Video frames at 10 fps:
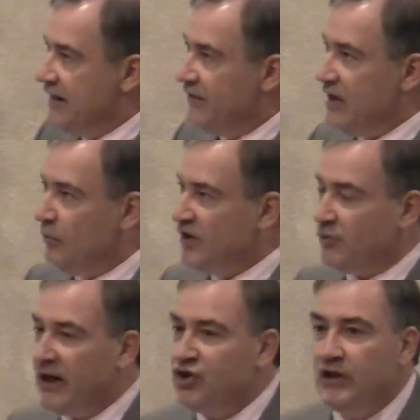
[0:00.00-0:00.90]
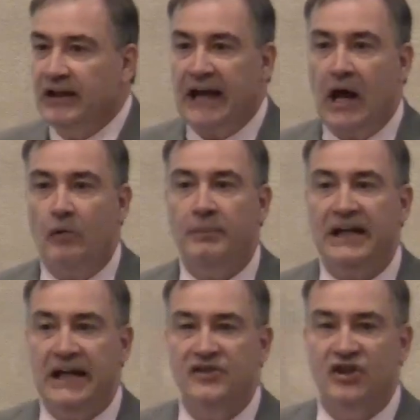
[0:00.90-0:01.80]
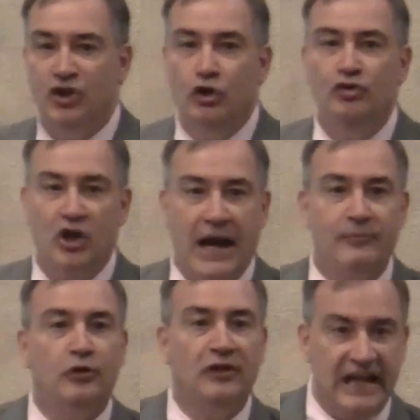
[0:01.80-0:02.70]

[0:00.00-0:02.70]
the resurrection account begins a new chapter in